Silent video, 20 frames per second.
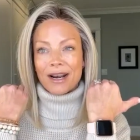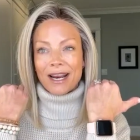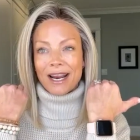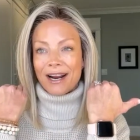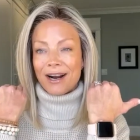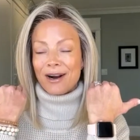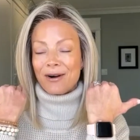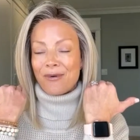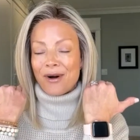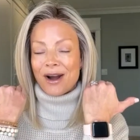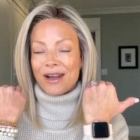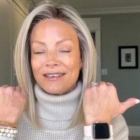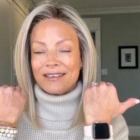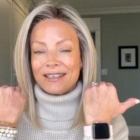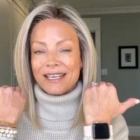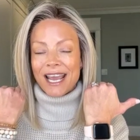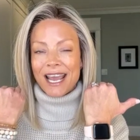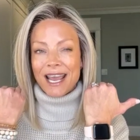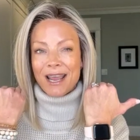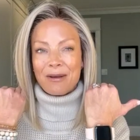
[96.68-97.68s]
hair one
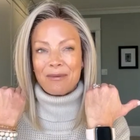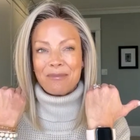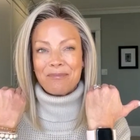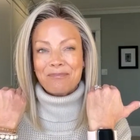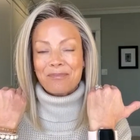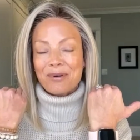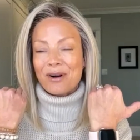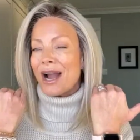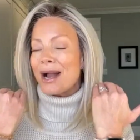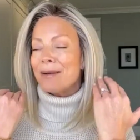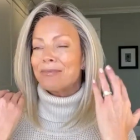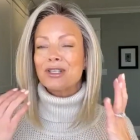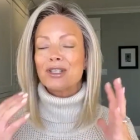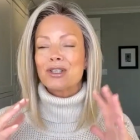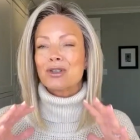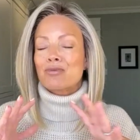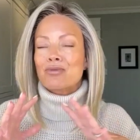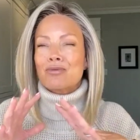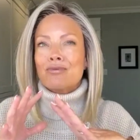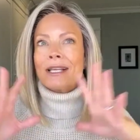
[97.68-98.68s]
day. Perhaps
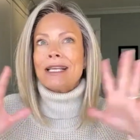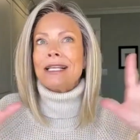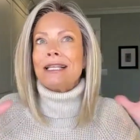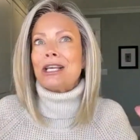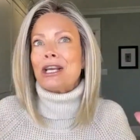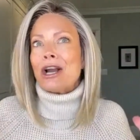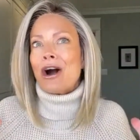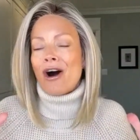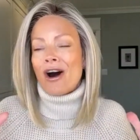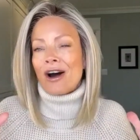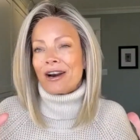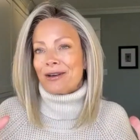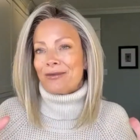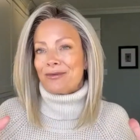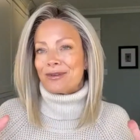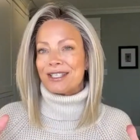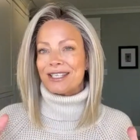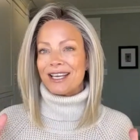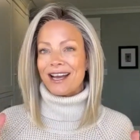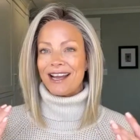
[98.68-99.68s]
it's really hot
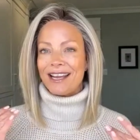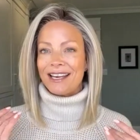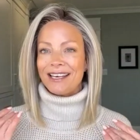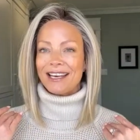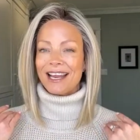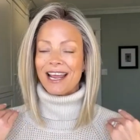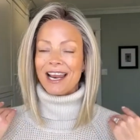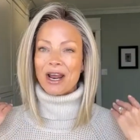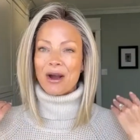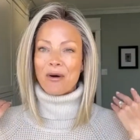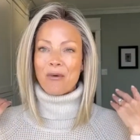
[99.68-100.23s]
outside and I